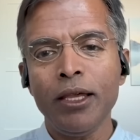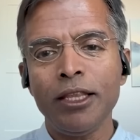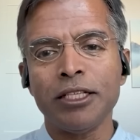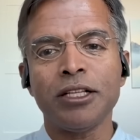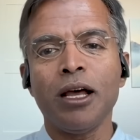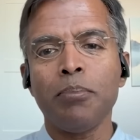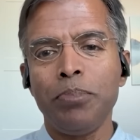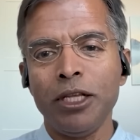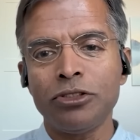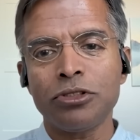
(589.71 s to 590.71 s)
There's an
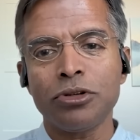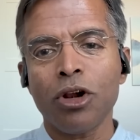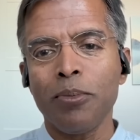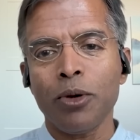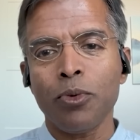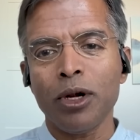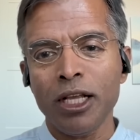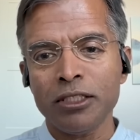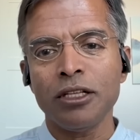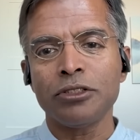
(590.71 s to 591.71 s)
upbeat story about what
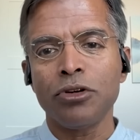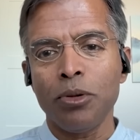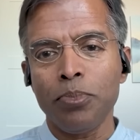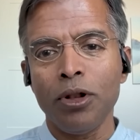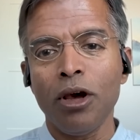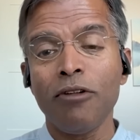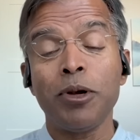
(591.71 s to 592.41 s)
Tesla is going to pull off,